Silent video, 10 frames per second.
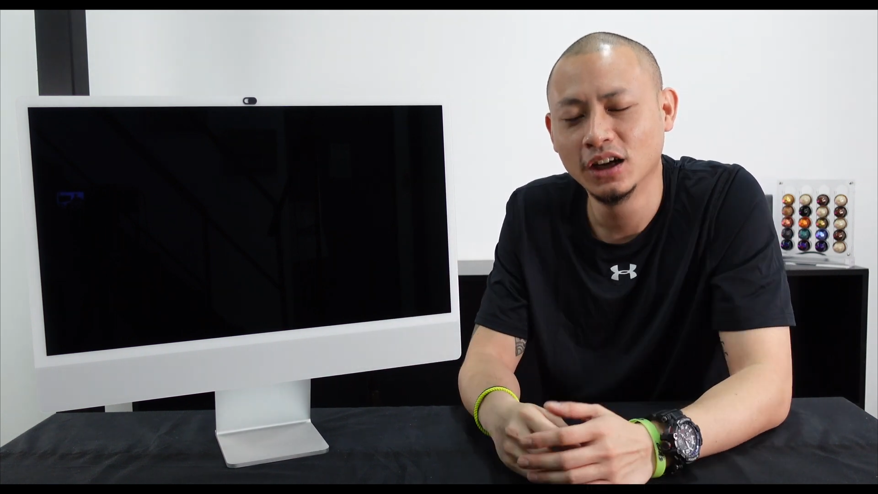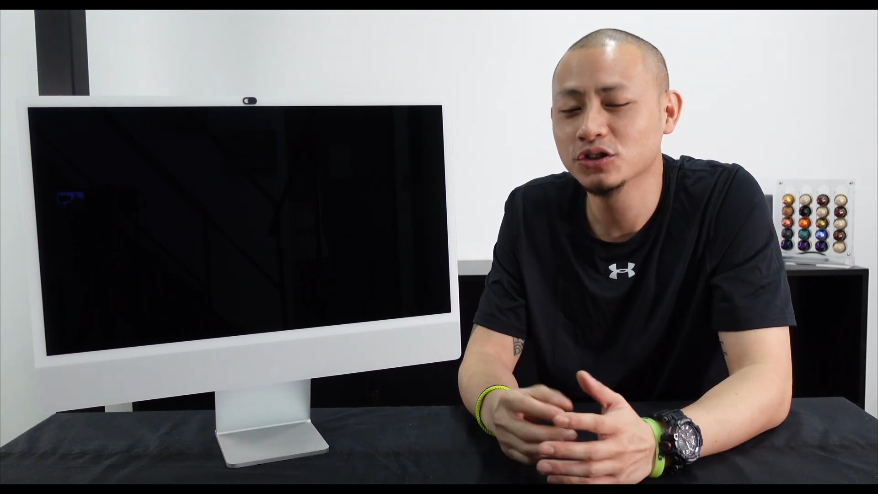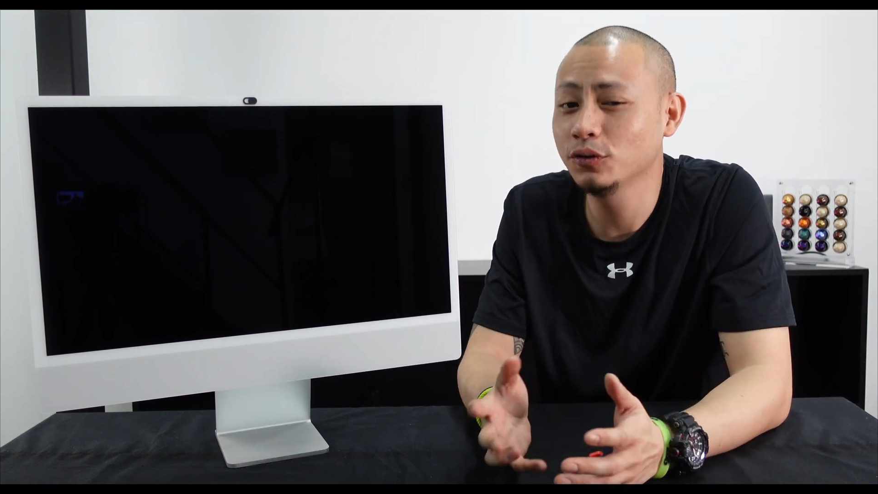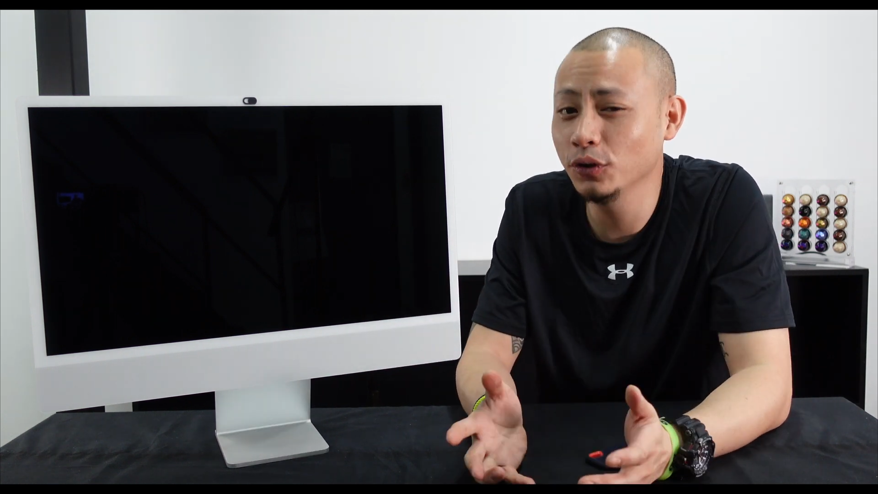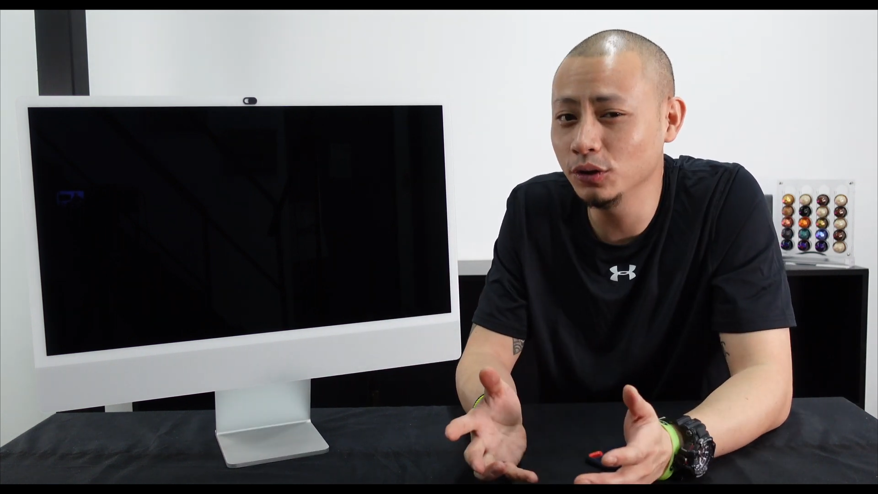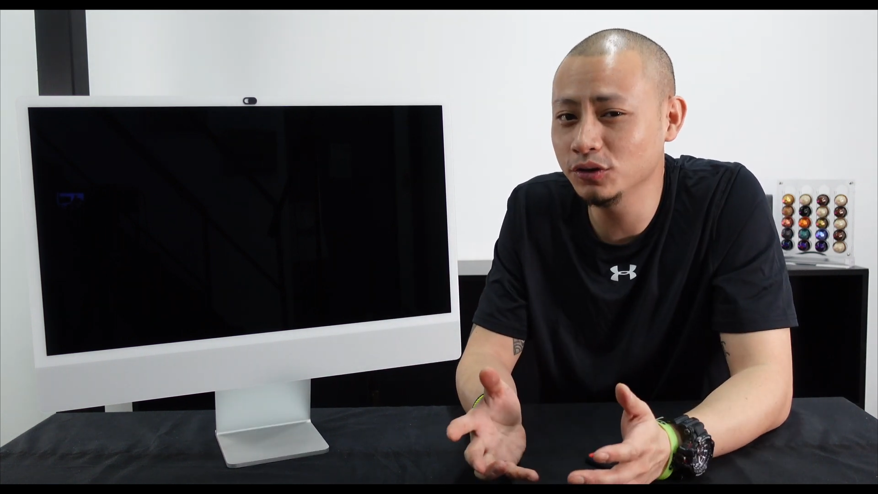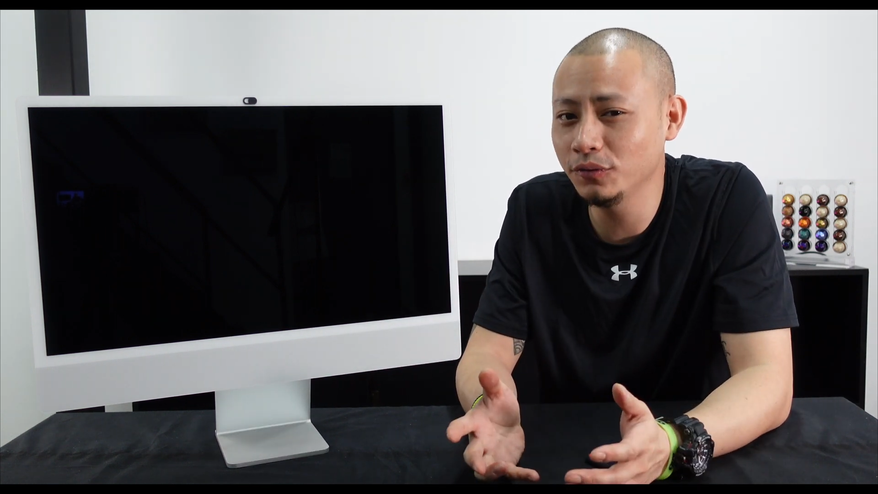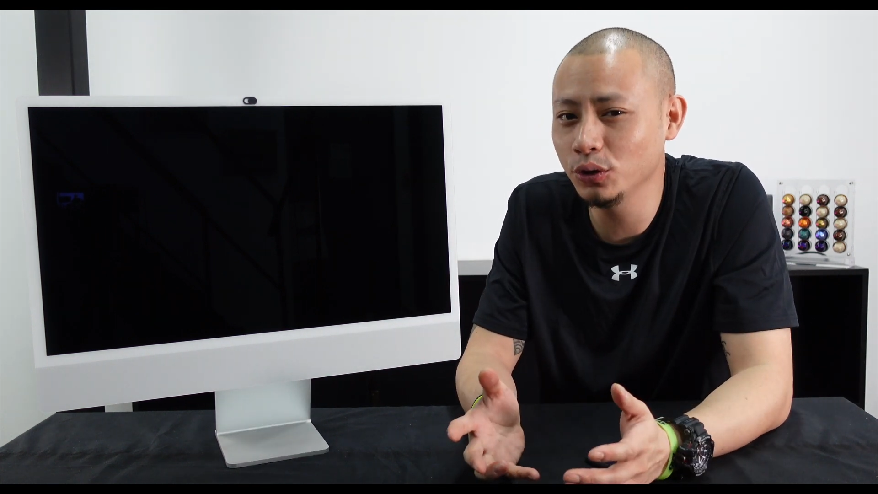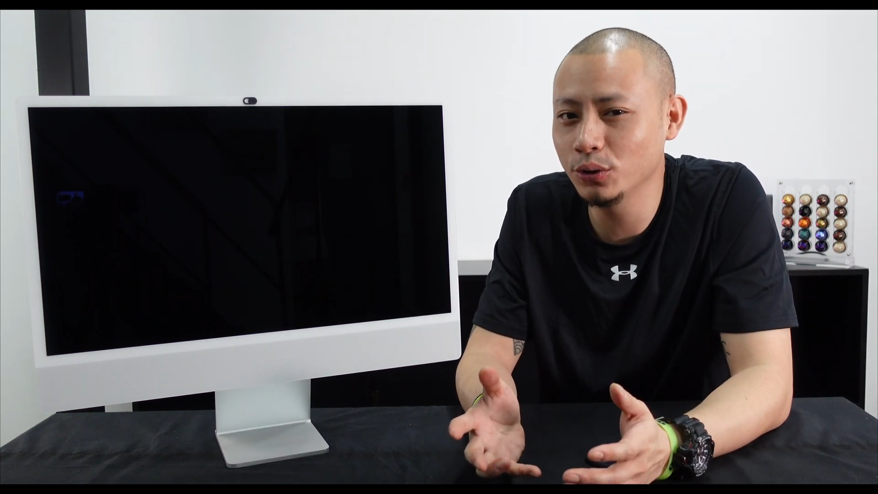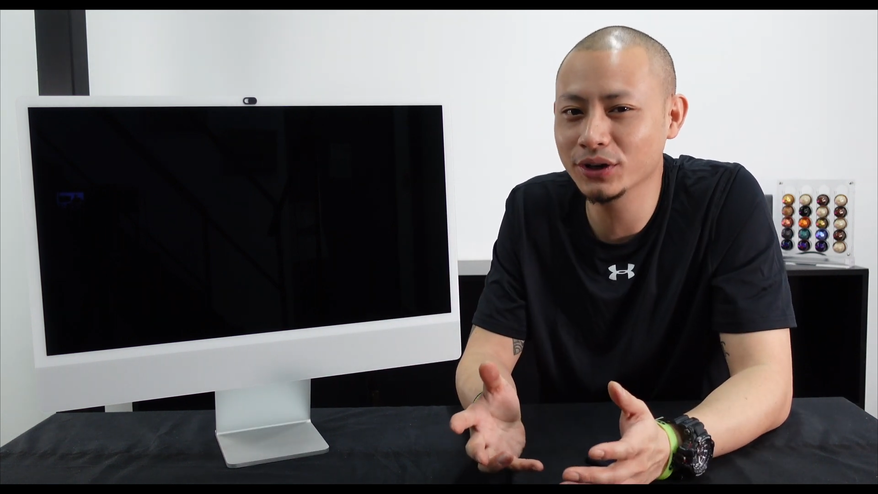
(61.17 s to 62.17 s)
So for those
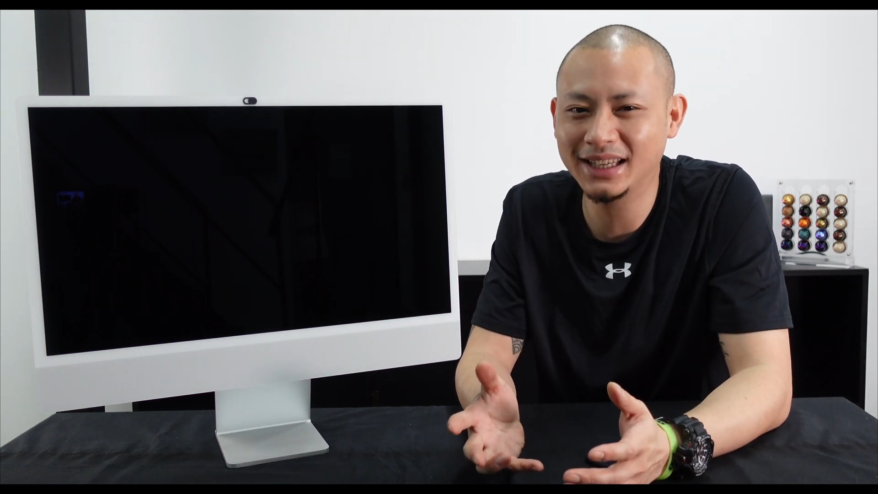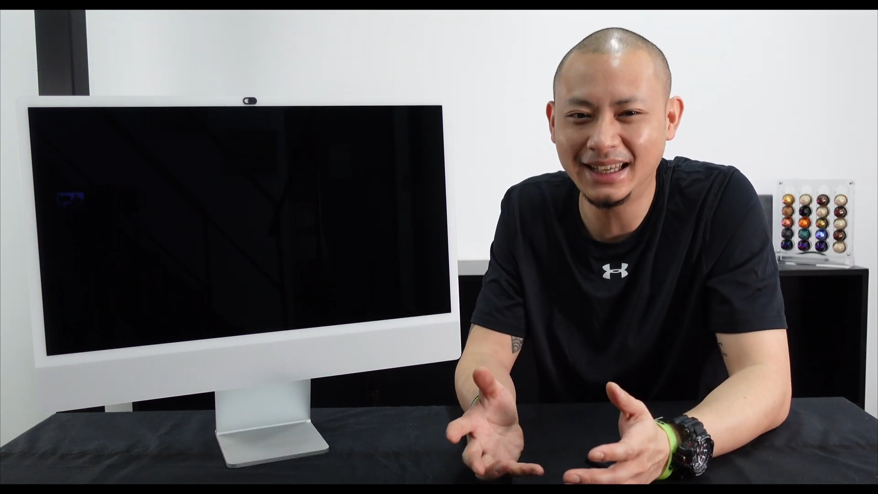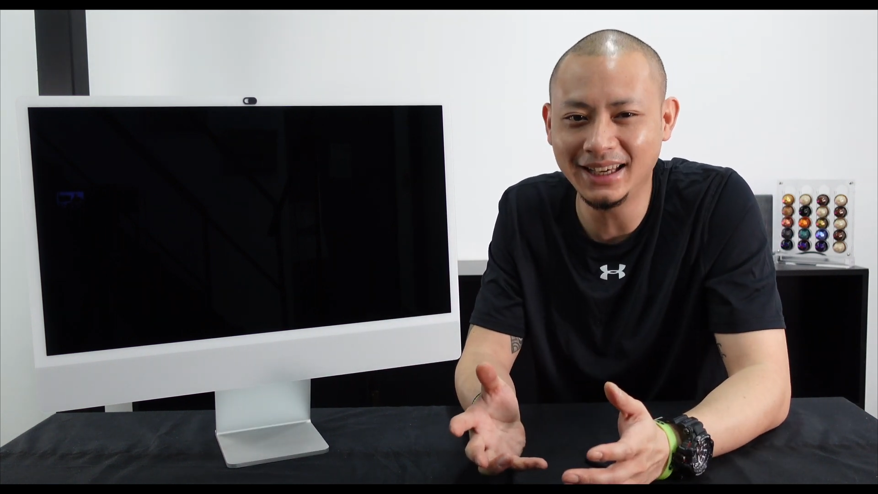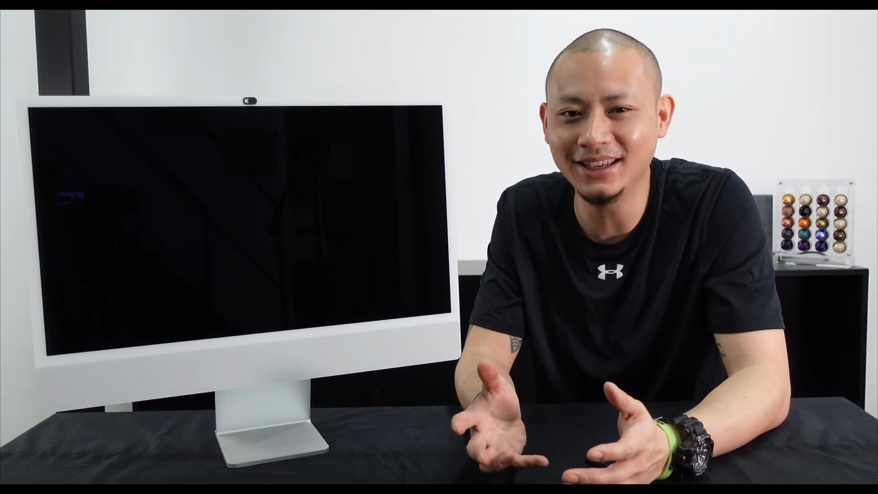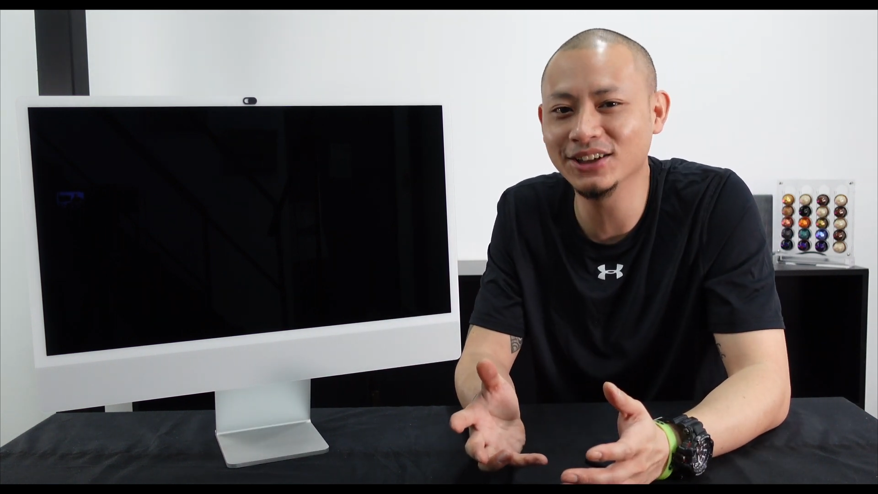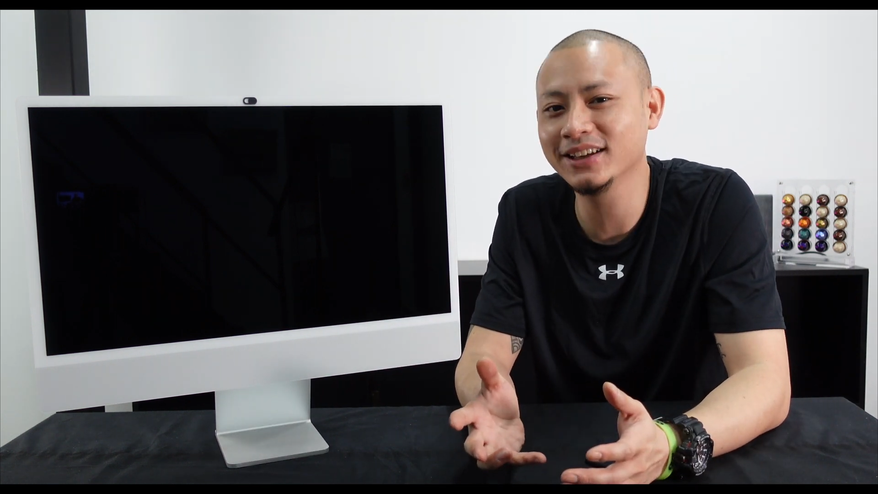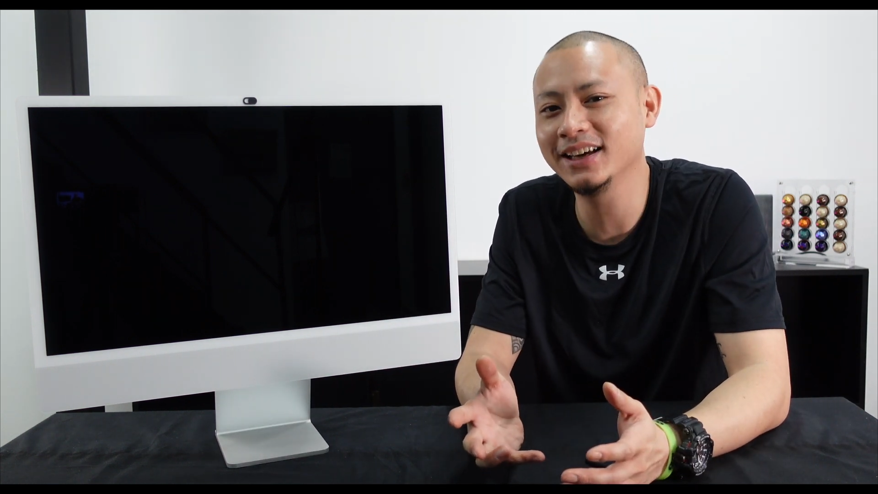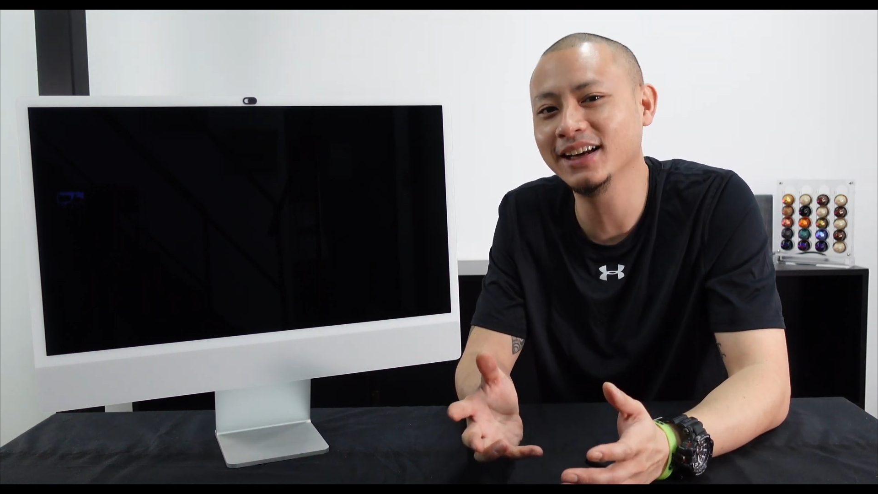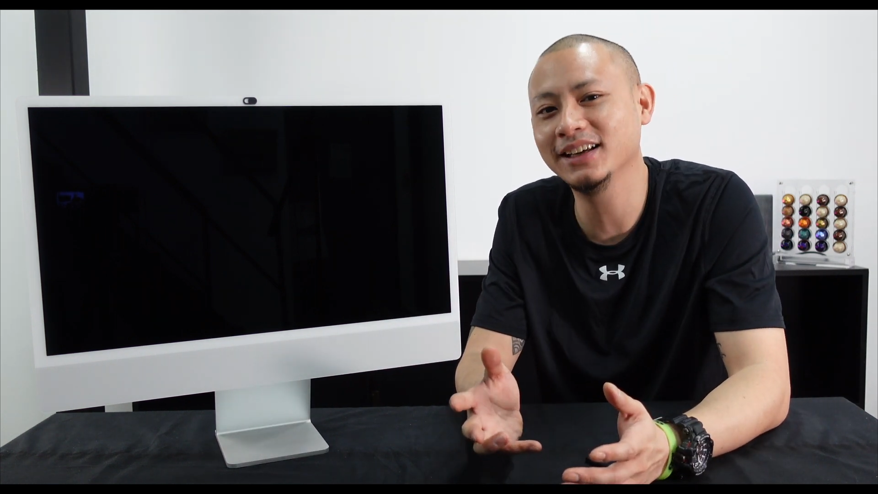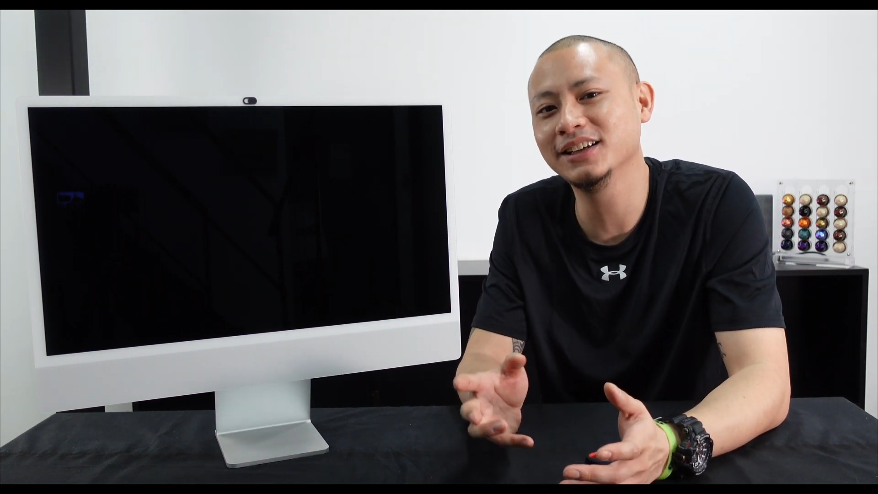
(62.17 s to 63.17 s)
of you who are keen on
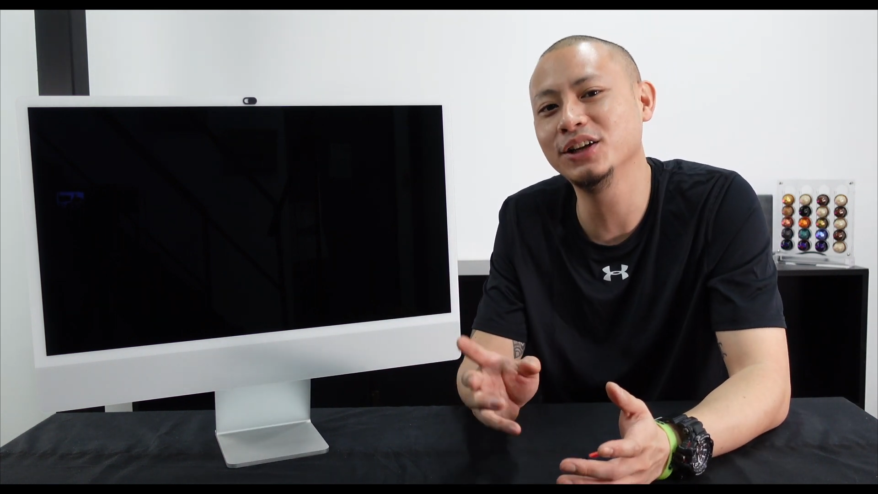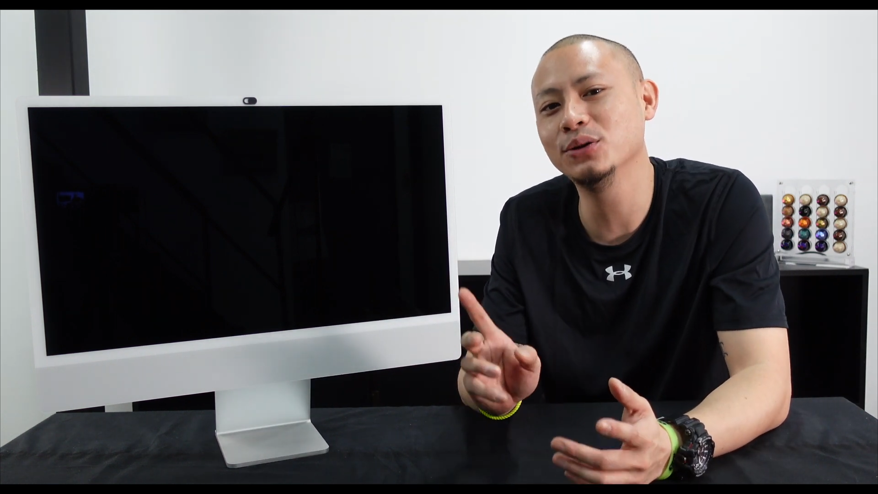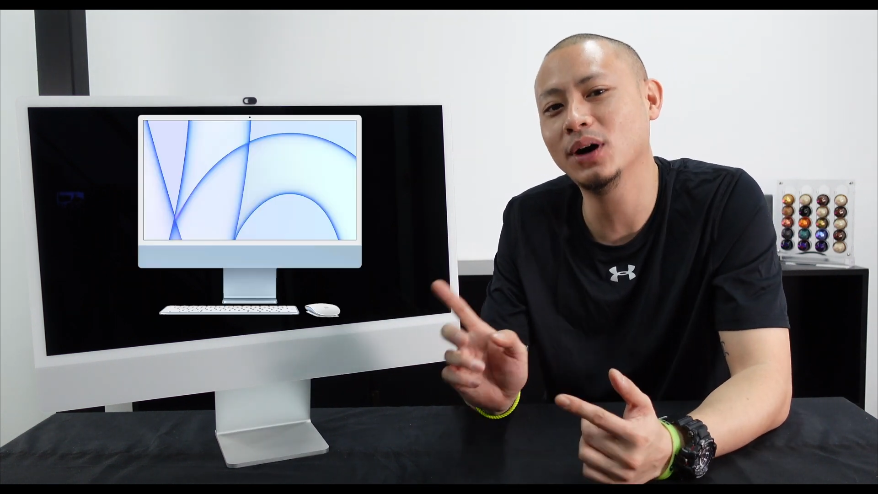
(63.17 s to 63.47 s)
getting the new